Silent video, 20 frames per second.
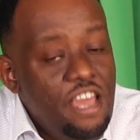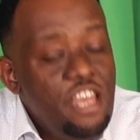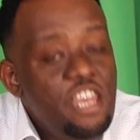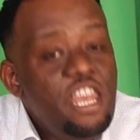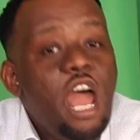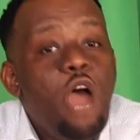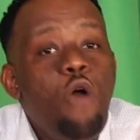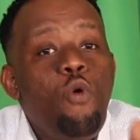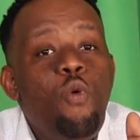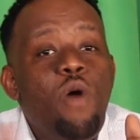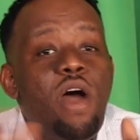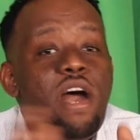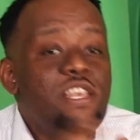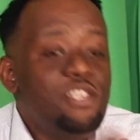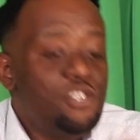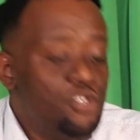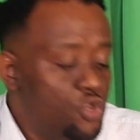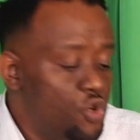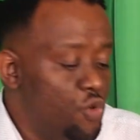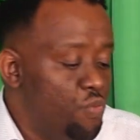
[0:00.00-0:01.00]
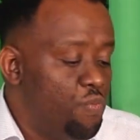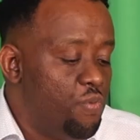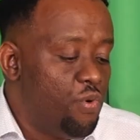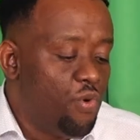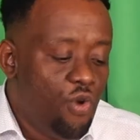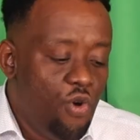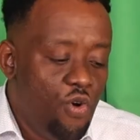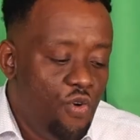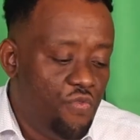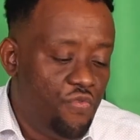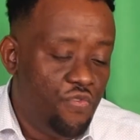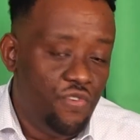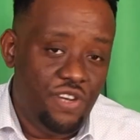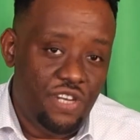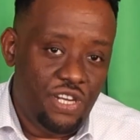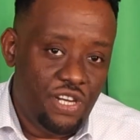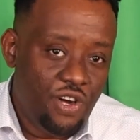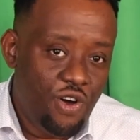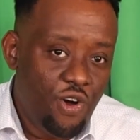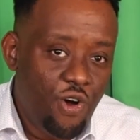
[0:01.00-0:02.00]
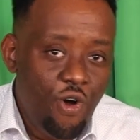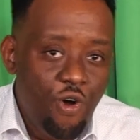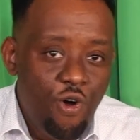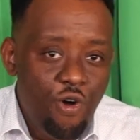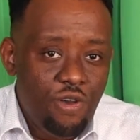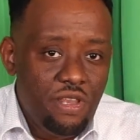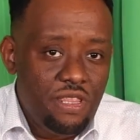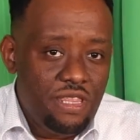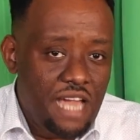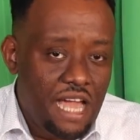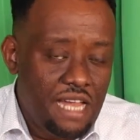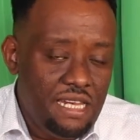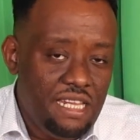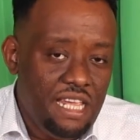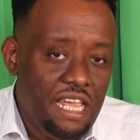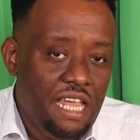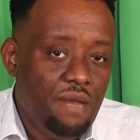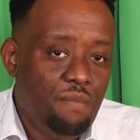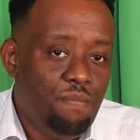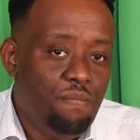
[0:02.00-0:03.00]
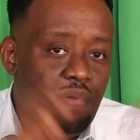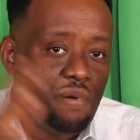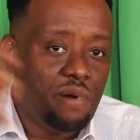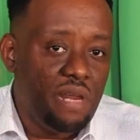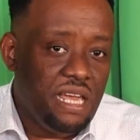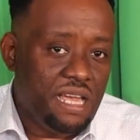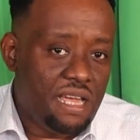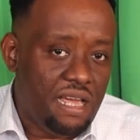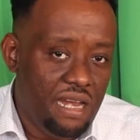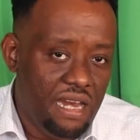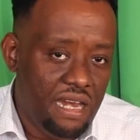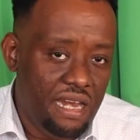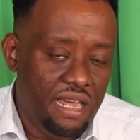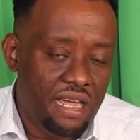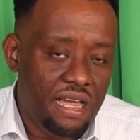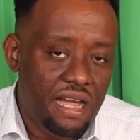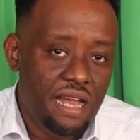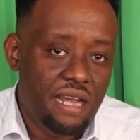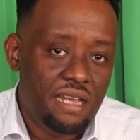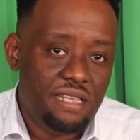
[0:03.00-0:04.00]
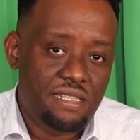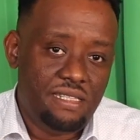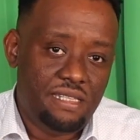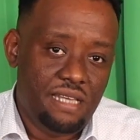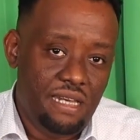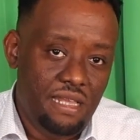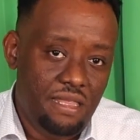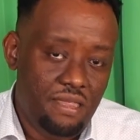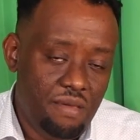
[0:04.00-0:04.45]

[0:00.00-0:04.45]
Now, once you proved all that in preclinical study.